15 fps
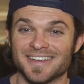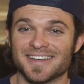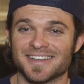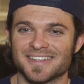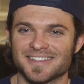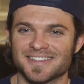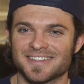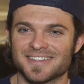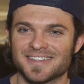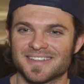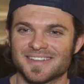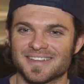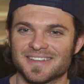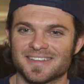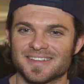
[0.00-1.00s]

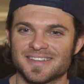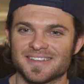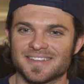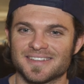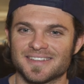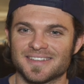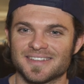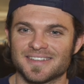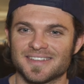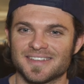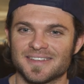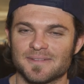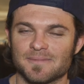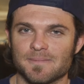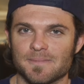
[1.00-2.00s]

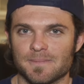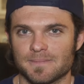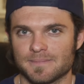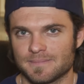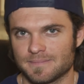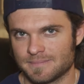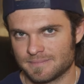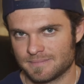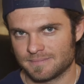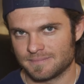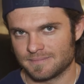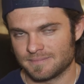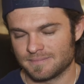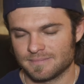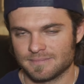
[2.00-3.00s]

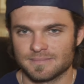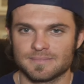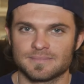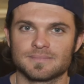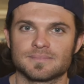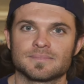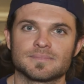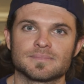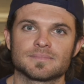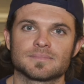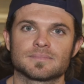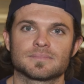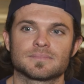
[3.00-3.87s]
This person isn't speaking.